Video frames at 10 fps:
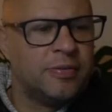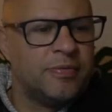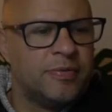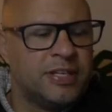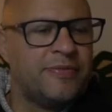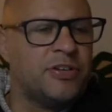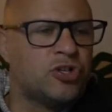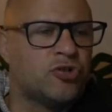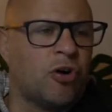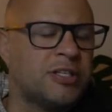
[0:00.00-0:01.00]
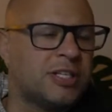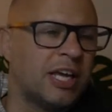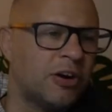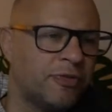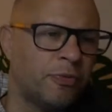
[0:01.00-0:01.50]
Savage tries to
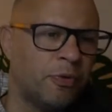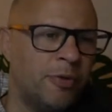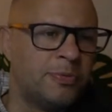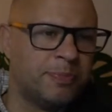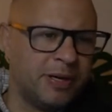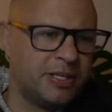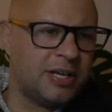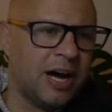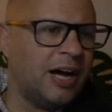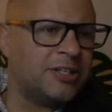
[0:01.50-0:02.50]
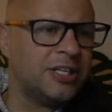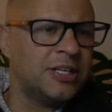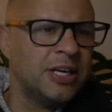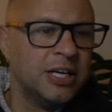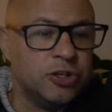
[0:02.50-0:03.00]
get off the ropes, but it's hard.
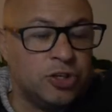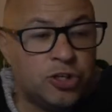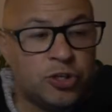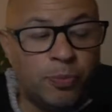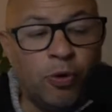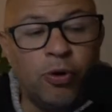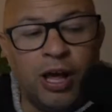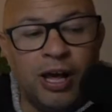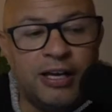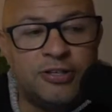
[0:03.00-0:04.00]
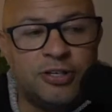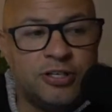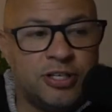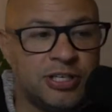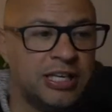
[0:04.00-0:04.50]
She's smaller and she
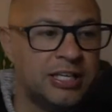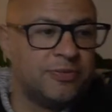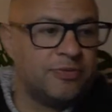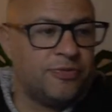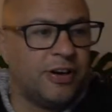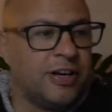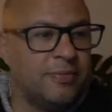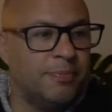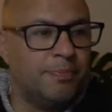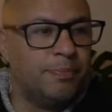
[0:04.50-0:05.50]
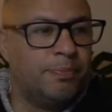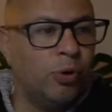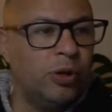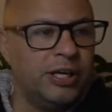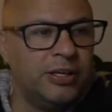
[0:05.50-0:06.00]
just gets fucking
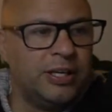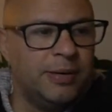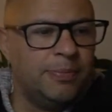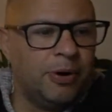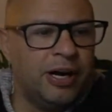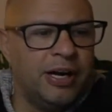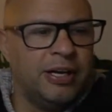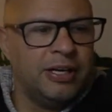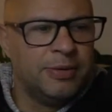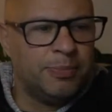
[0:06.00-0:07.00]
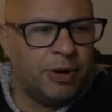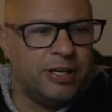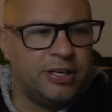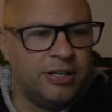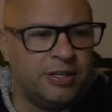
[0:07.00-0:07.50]
bullied here by
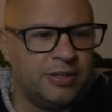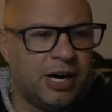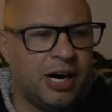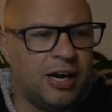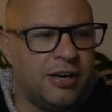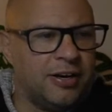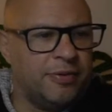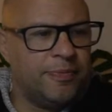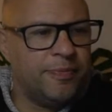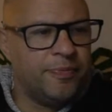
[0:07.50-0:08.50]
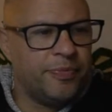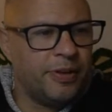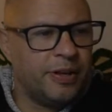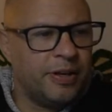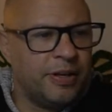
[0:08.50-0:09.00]
Hart.
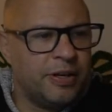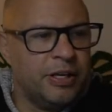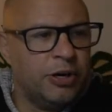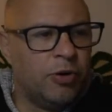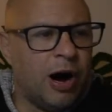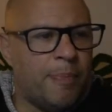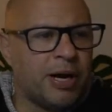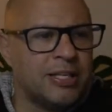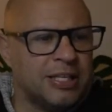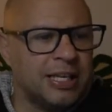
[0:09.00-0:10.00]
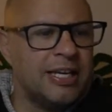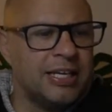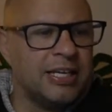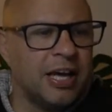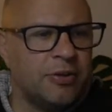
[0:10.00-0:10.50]
Little uppercuts
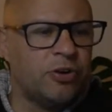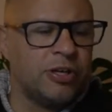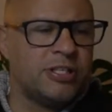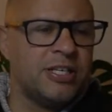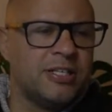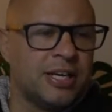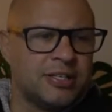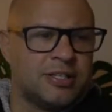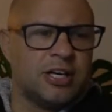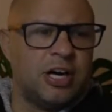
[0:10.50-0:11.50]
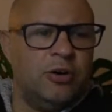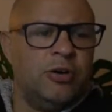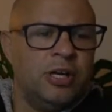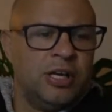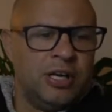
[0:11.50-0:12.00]
landing now. The 19 seconds to go.
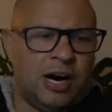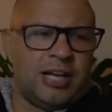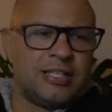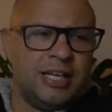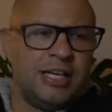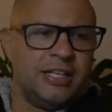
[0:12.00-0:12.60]
Hart's landing